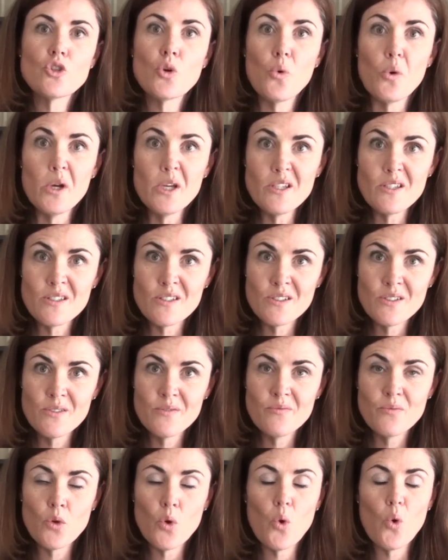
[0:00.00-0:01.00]

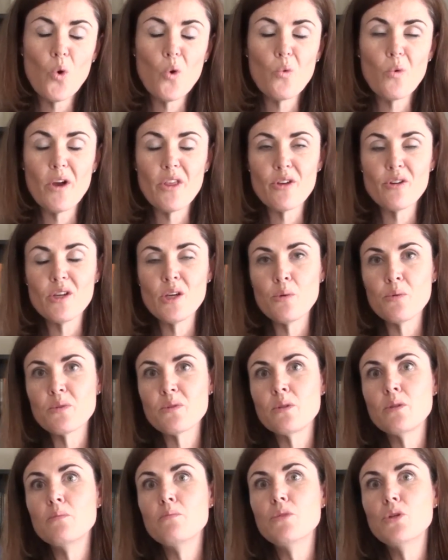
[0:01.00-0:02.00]
choice or whether it
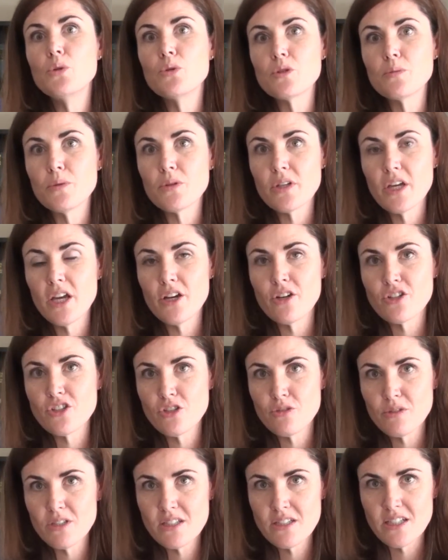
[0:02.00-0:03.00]
was an immutable
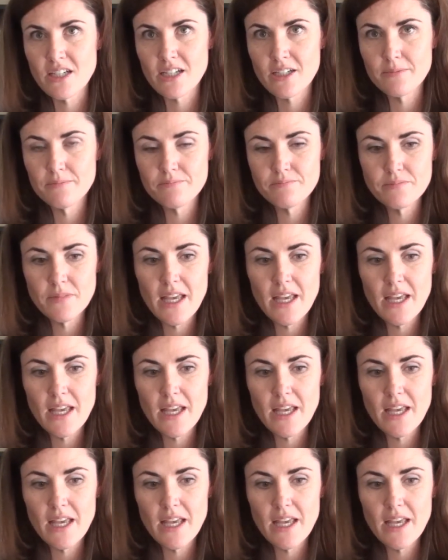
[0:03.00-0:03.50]
characteristic.